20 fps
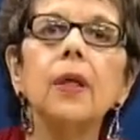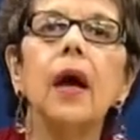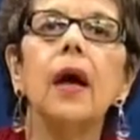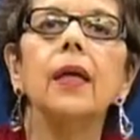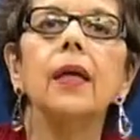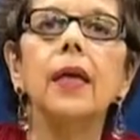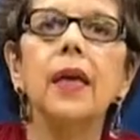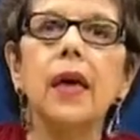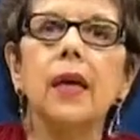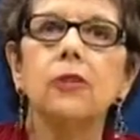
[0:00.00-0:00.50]

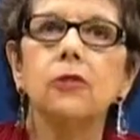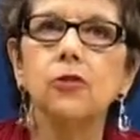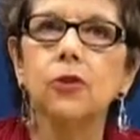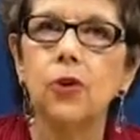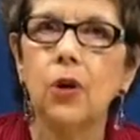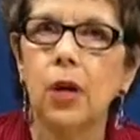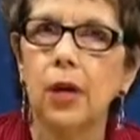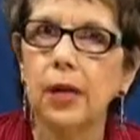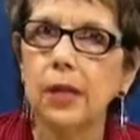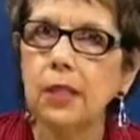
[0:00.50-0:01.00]
again,
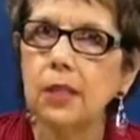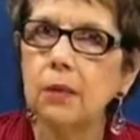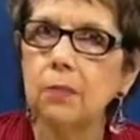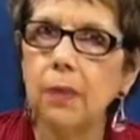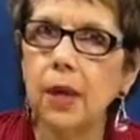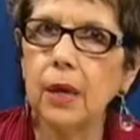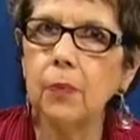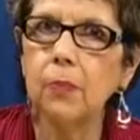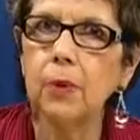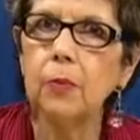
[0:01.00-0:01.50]
trying to
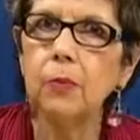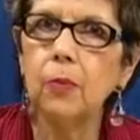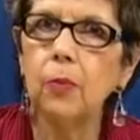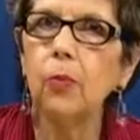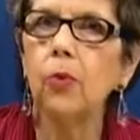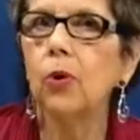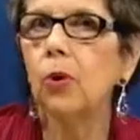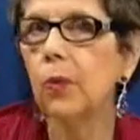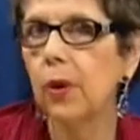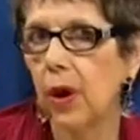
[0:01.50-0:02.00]
make people
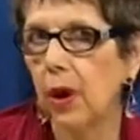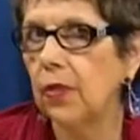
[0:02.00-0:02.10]
more aware.